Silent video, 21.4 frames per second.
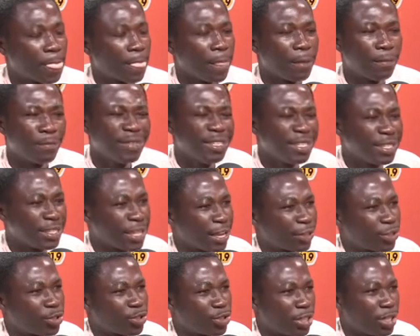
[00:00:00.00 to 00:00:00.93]
ni nya
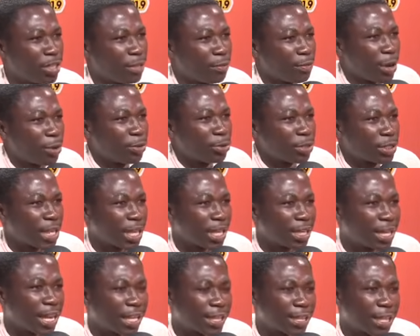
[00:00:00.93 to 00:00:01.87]
hwe ba hu say
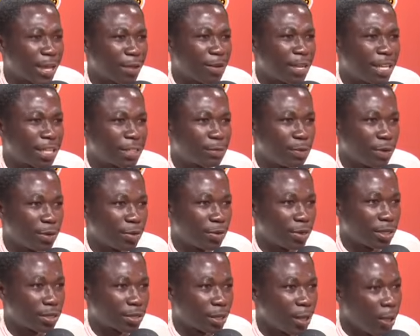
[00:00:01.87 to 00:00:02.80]
that time na
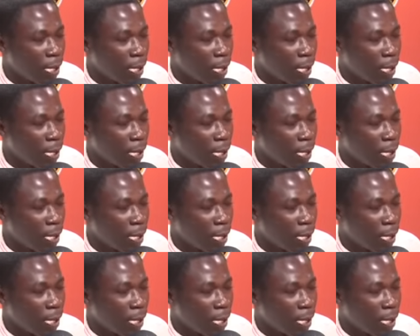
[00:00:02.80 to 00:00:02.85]
spirit